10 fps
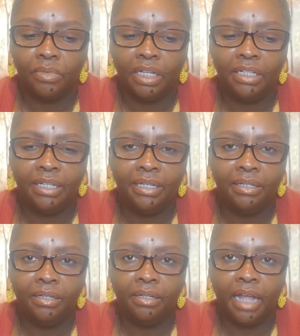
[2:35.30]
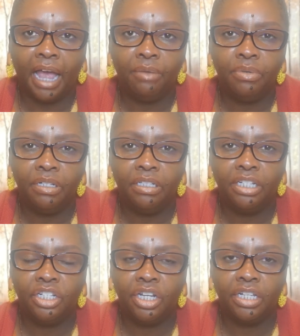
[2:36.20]
then I would
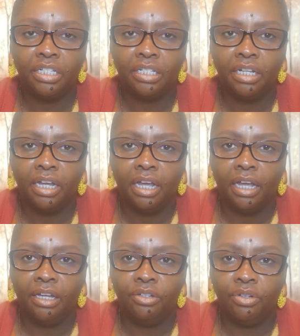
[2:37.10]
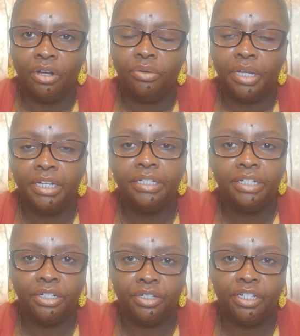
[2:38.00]
suggest, you know,
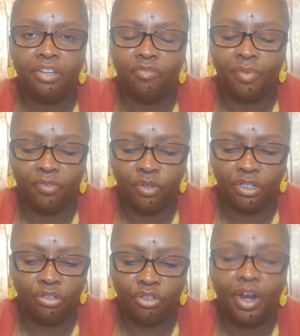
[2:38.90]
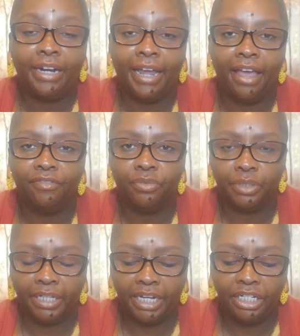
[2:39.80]
healing yourself before you try to have a
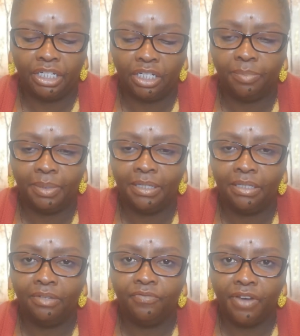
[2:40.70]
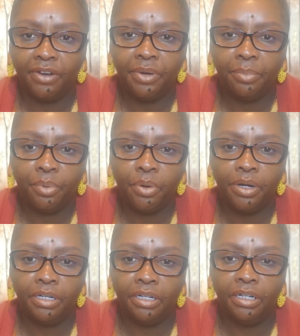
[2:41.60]
relationship. It's very
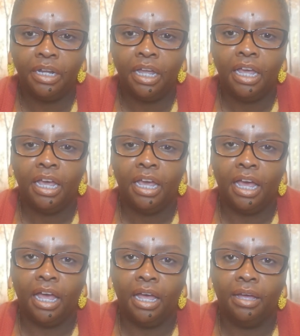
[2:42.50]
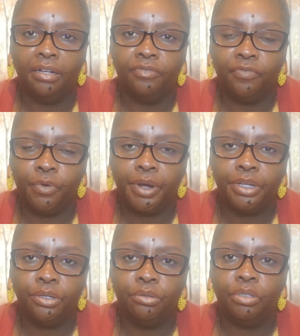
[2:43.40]
important uh for
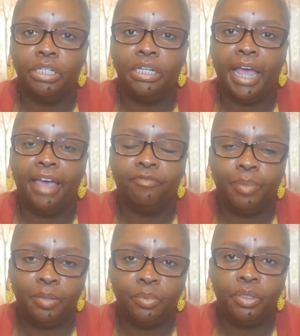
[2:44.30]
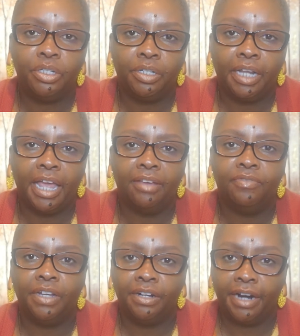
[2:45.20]
you to have people in your life
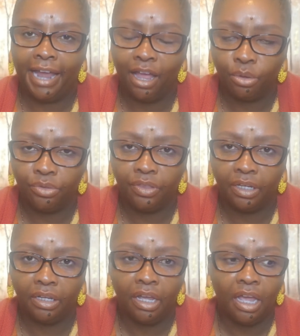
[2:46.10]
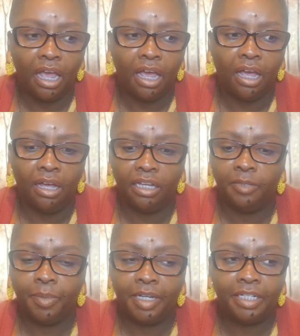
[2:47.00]
that are healthy, uh,
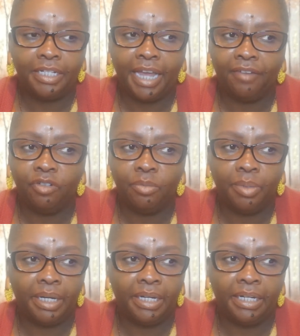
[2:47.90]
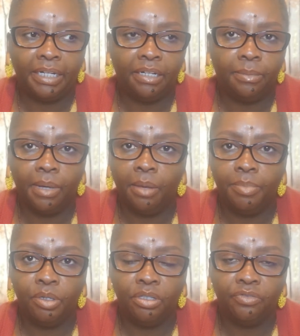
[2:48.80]
especially after being in an
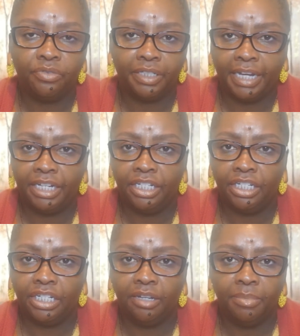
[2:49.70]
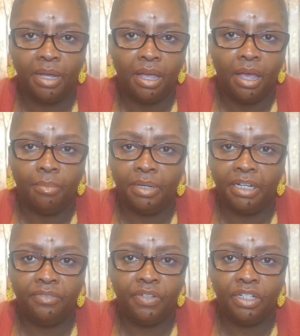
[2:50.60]
abusive relationship. But
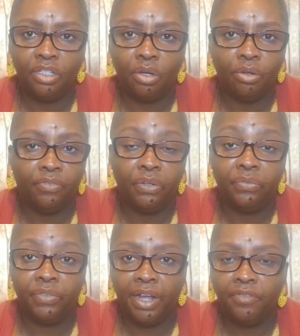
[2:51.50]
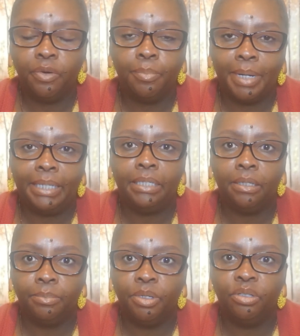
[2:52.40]
even so, if you've never been in an
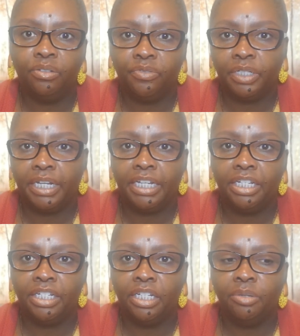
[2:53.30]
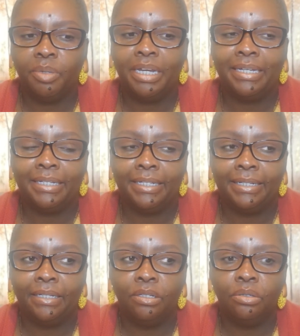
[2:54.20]
abusive relationship, it's
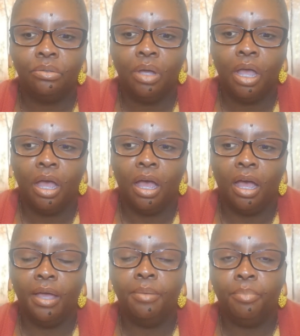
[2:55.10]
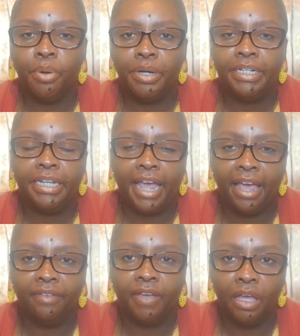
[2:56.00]
still important to
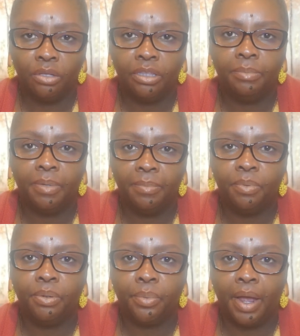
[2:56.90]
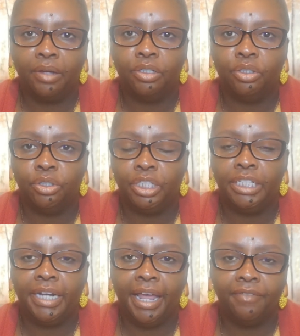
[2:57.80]
have healthy people around you. You
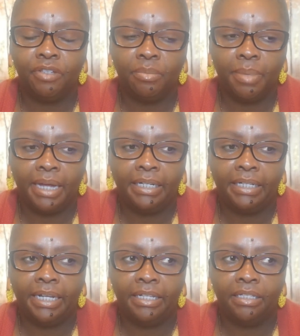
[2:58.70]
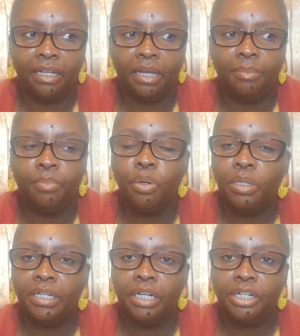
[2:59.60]
shouldn't have somebody that's uh,
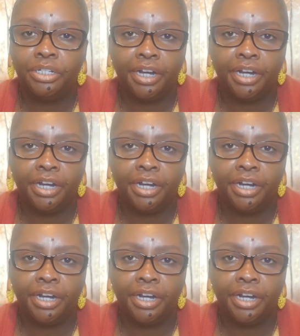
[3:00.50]
pulling on your